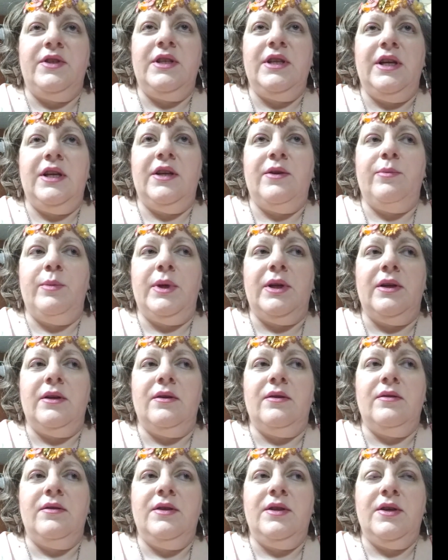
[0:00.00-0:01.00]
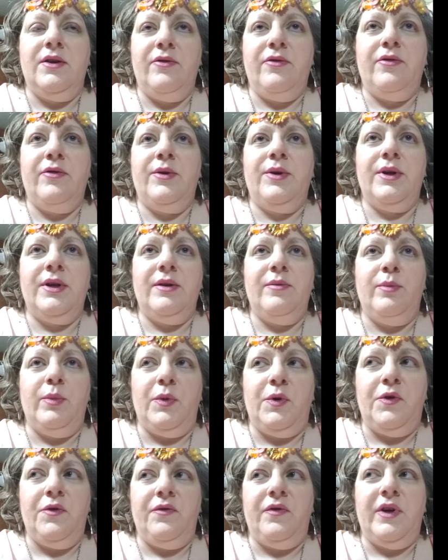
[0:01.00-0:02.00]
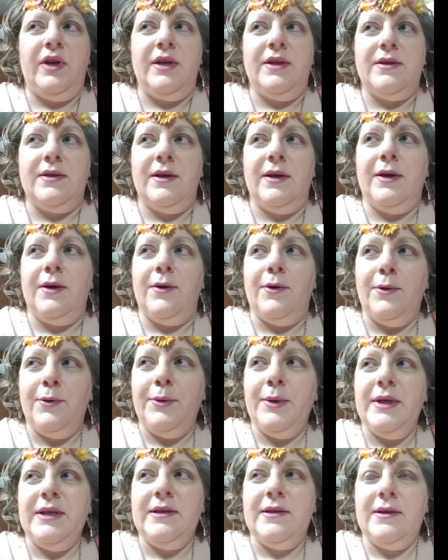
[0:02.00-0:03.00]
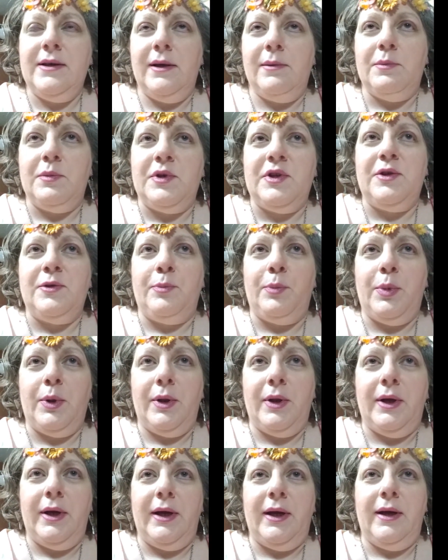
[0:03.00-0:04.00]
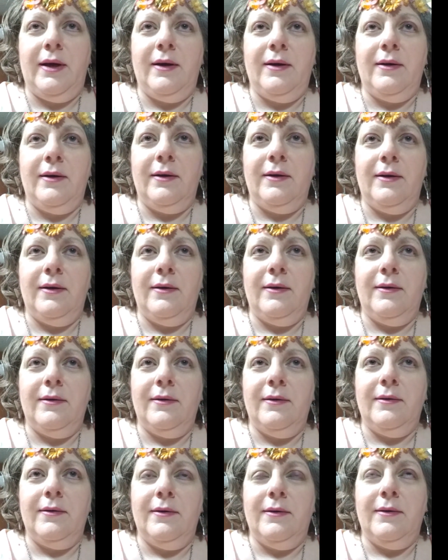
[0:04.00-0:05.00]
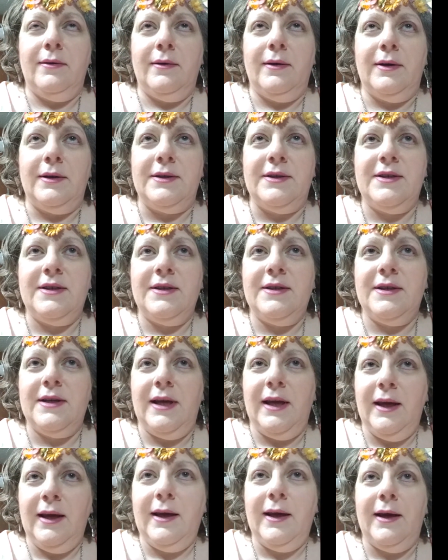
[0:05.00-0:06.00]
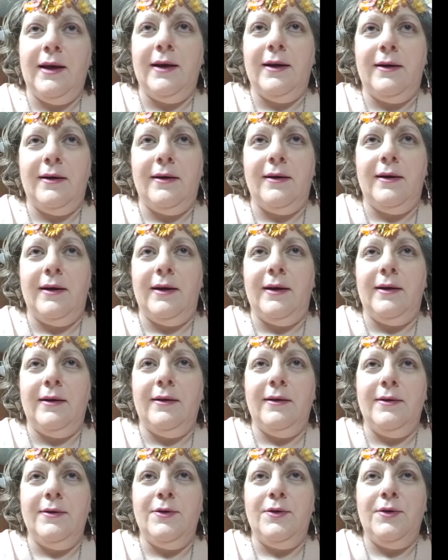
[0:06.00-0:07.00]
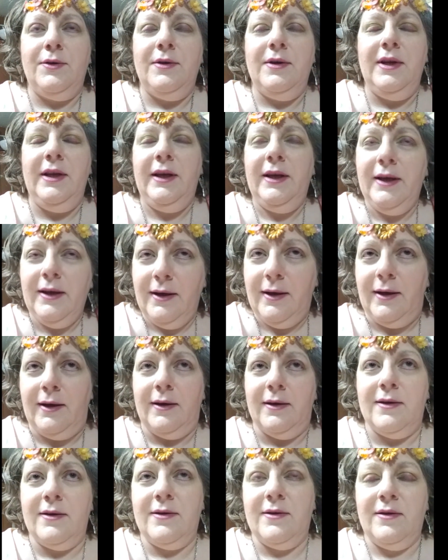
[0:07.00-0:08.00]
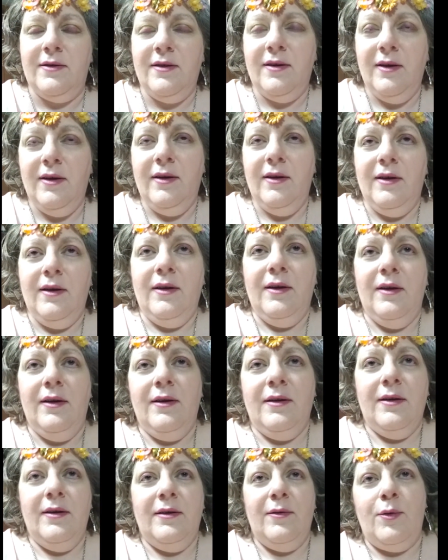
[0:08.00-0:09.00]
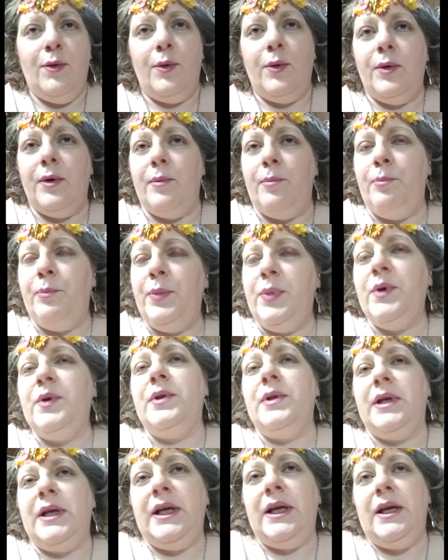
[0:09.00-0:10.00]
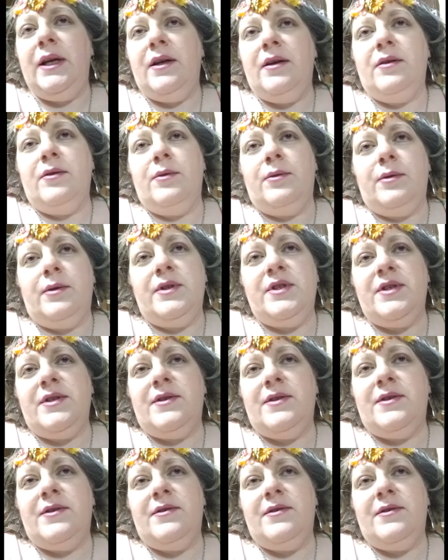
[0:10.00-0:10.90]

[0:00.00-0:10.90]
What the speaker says: seen him in different movies, and he always seems to play a stake-headed idiot or a bully or just